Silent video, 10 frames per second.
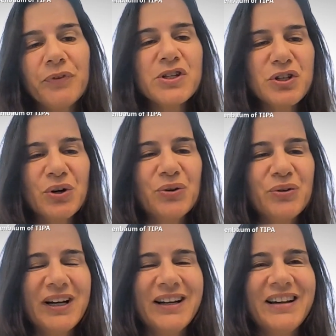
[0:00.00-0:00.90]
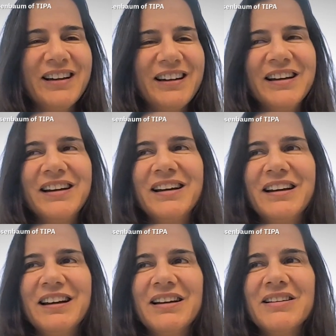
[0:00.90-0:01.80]
So I
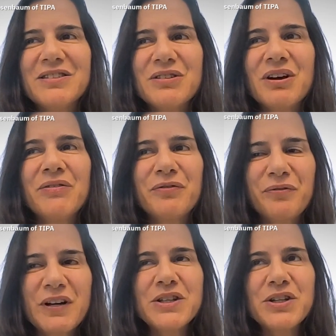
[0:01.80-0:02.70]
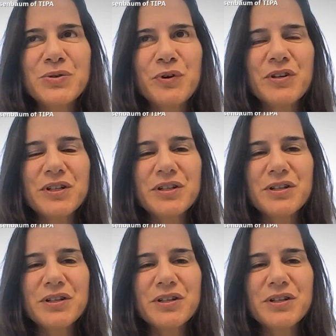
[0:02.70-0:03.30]
have vast experience in the